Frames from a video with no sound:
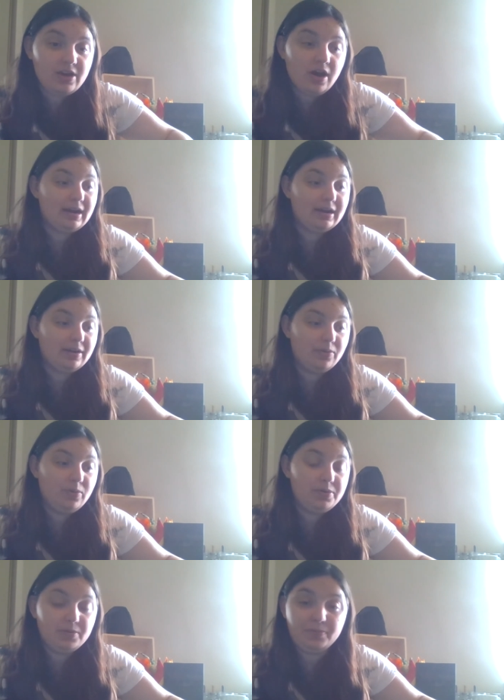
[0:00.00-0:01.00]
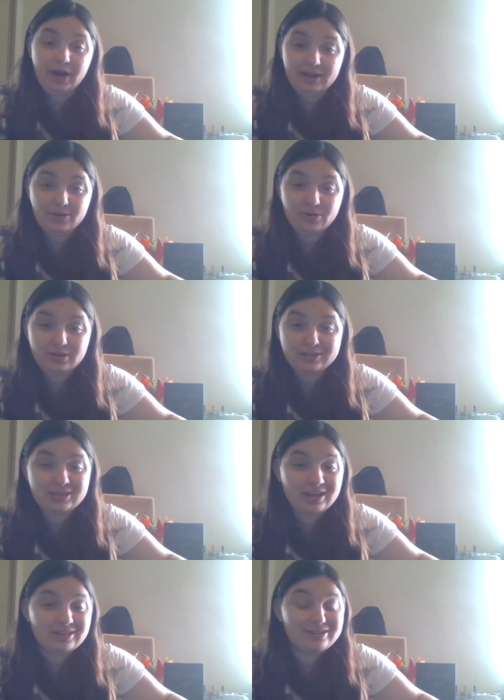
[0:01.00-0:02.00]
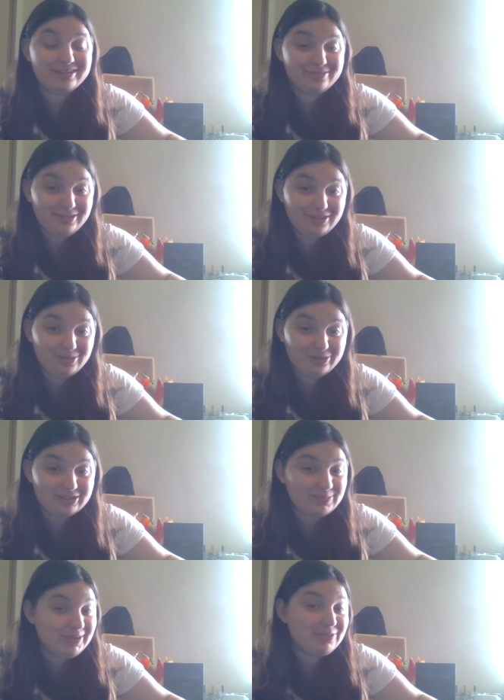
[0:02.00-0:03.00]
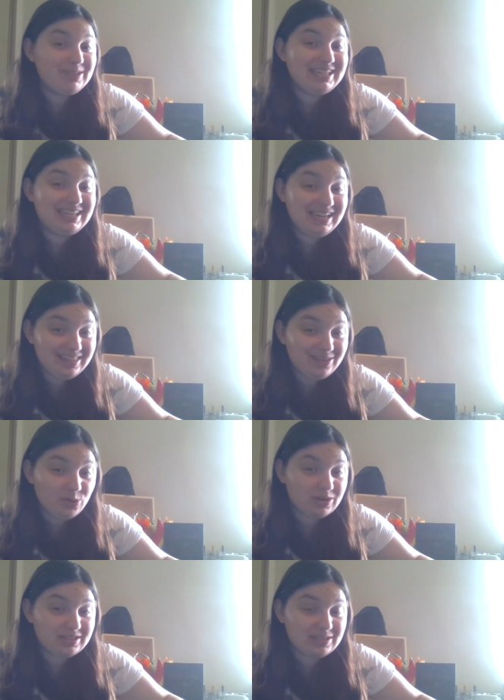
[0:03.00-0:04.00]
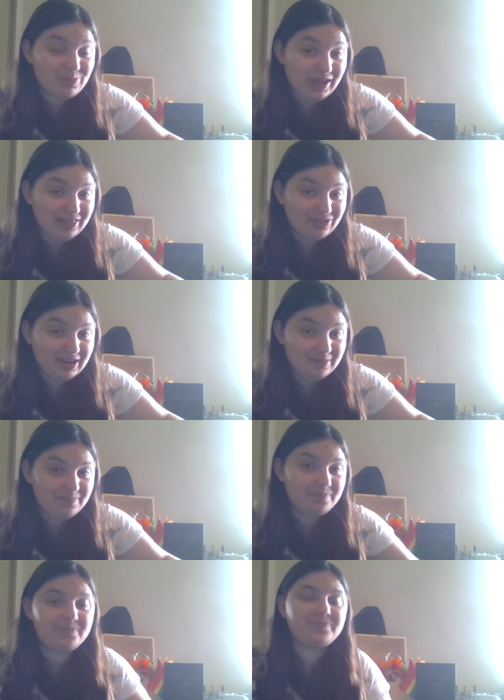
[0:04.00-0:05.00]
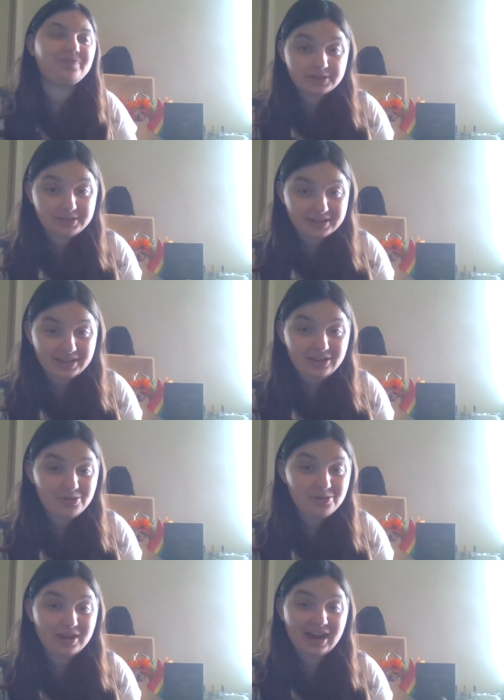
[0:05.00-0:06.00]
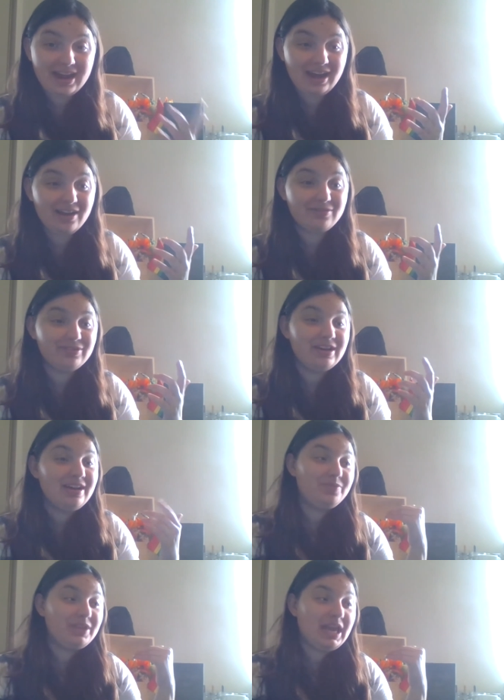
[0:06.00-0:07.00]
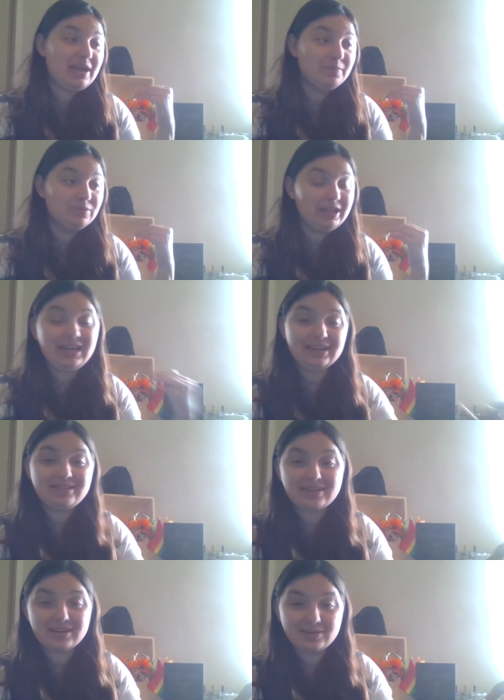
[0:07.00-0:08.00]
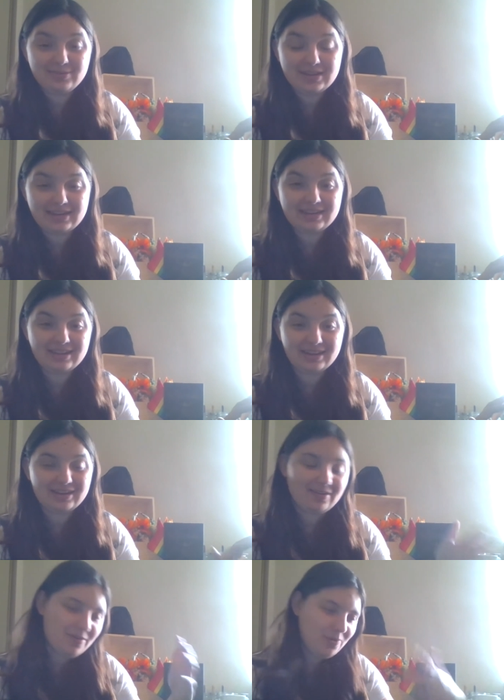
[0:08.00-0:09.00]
where we would buy a horse and then get rid of the horse because we didn't need the horse as a plot thread. Firstly, you could have a blanket term that can like